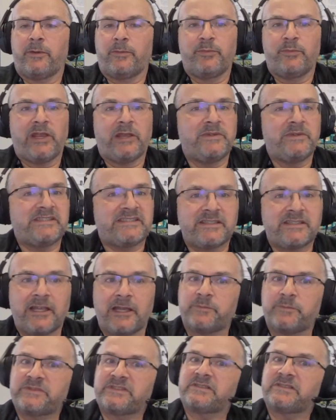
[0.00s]
baby
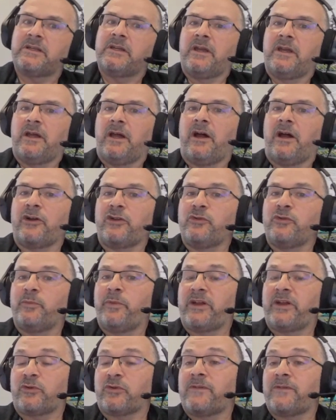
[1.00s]
steps. Are you
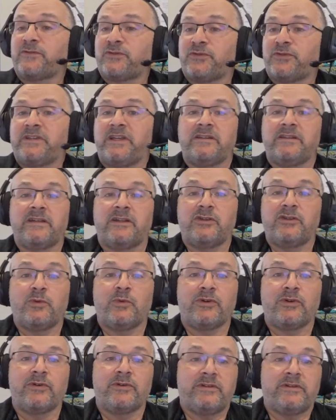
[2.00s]
better off today than you
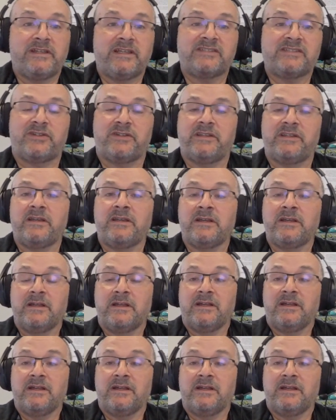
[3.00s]
were yesterday?